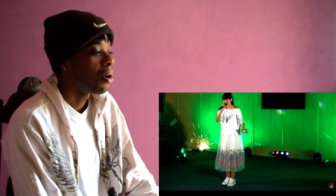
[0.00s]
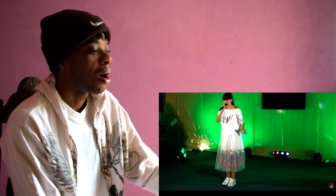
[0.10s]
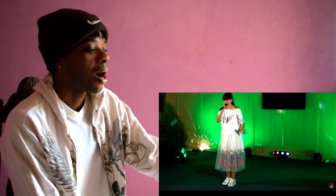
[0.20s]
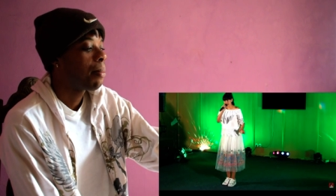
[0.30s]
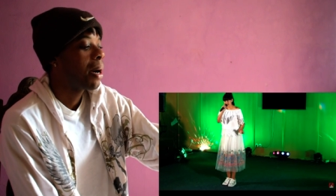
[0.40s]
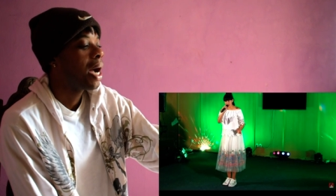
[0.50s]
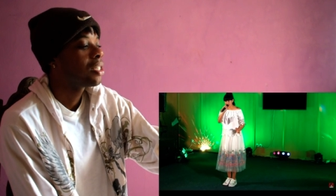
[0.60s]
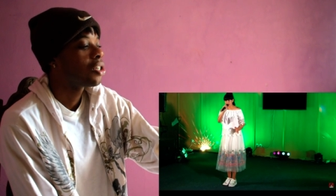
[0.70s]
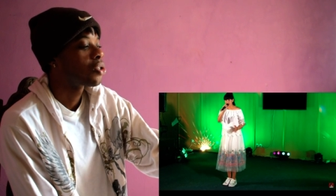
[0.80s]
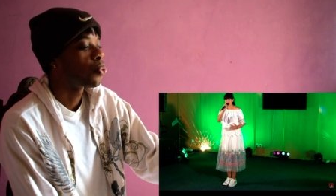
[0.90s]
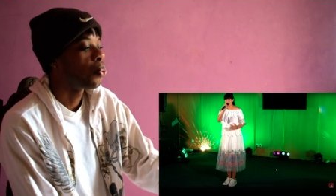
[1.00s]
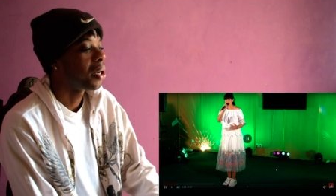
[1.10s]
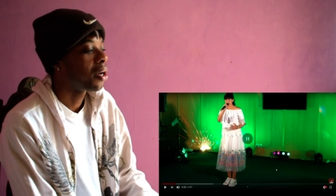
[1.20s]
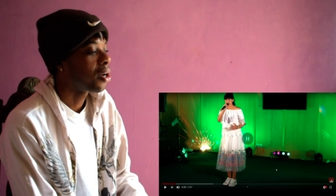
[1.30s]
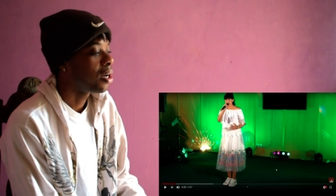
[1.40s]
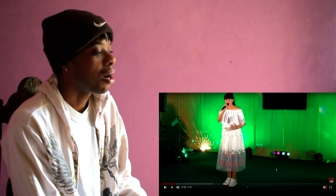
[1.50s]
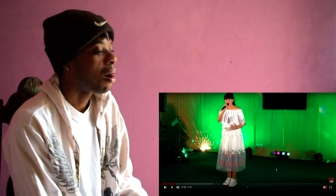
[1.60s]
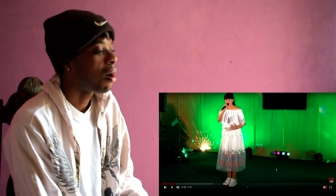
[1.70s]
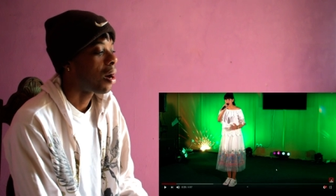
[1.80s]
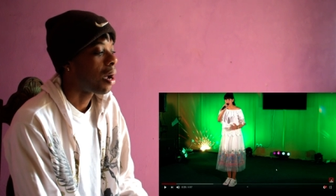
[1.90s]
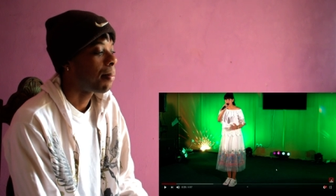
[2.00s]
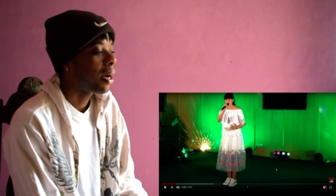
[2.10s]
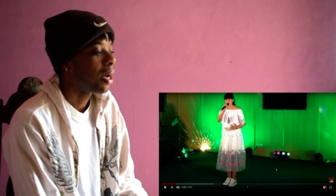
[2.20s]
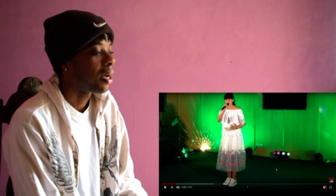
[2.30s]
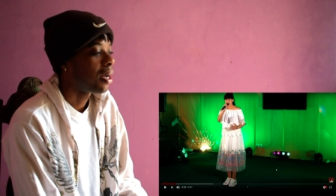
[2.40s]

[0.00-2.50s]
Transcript: Am I just weird, or am